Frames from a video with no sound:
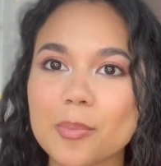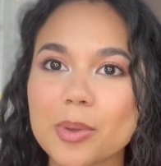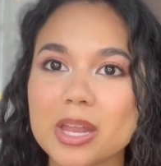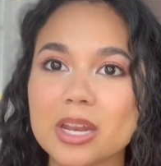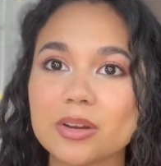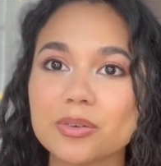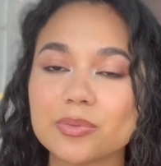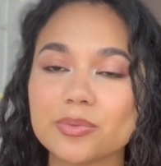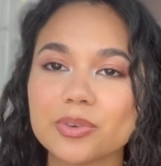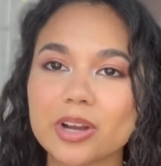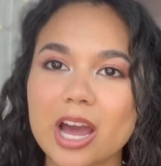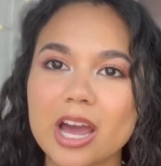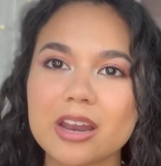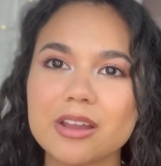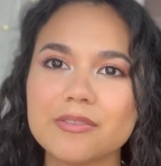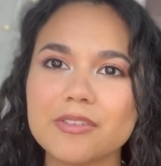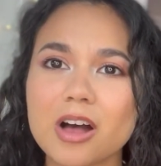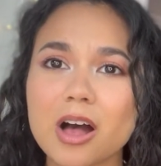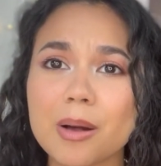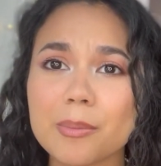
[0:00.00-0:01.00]
and it kind
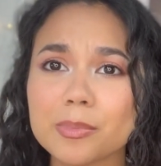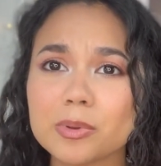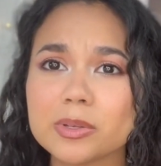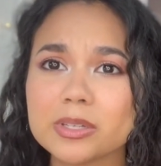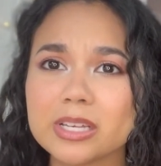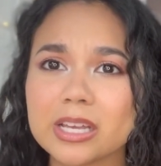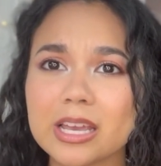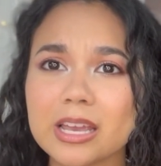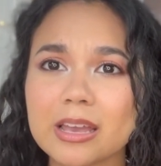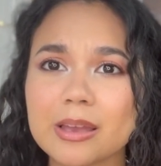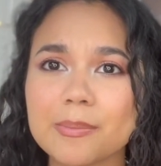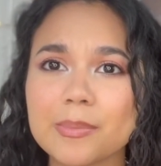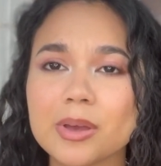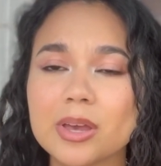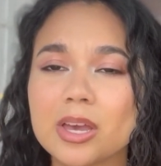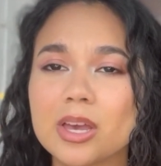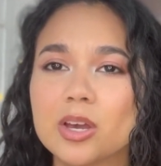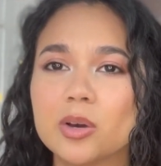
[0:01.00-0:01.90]
of humbles him.